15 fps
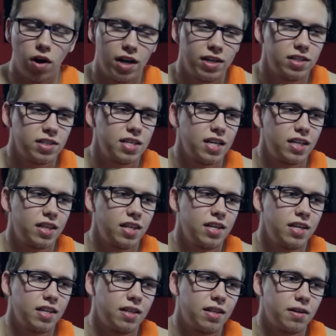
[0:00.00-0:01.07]
I just think
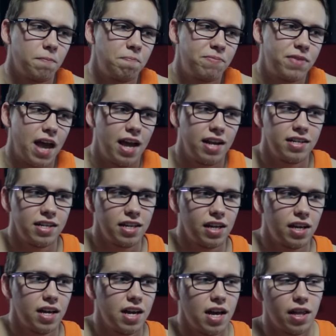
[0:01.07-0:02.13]
the
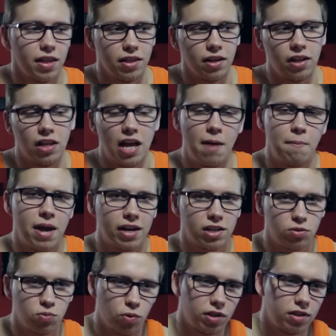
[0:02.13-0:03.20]
ending, the
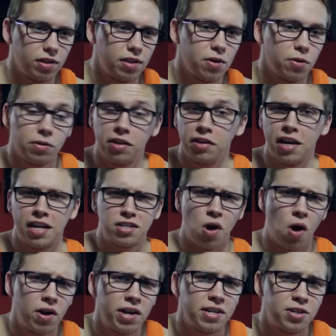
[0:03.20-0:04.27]
climax with, the
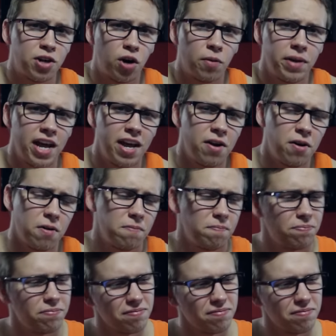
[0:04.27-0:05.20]
Asgardian Terminator